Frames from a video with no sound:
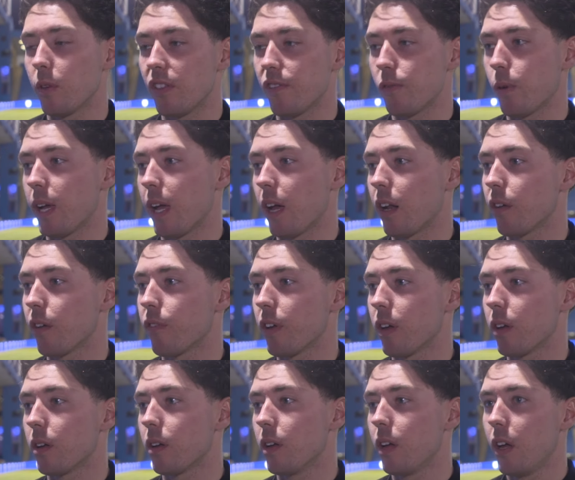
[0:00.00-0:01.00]
be sweet, and I
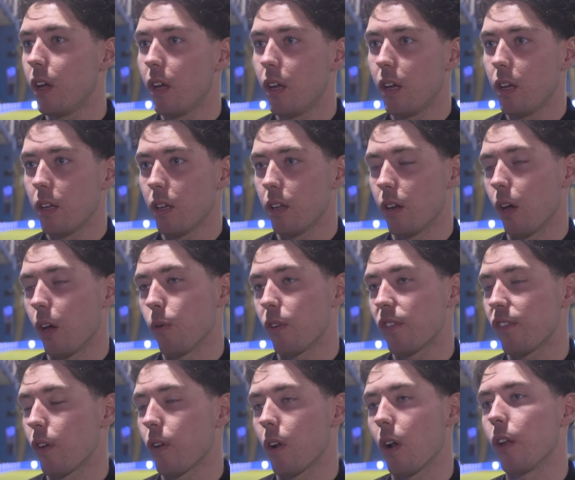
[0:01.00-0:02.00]
think, you know, we're
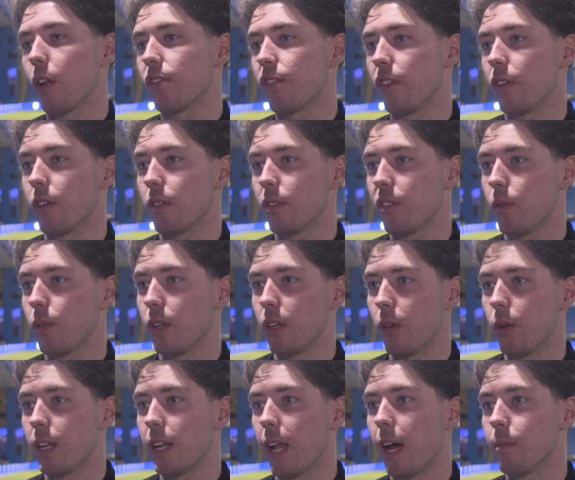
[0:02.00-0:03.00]
so close to it
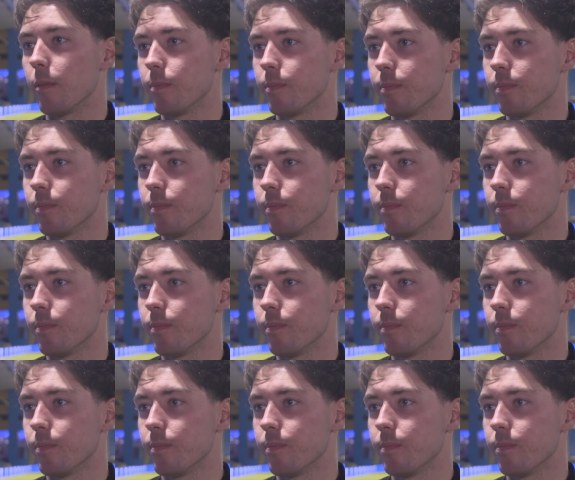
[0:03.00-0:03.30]
doing that.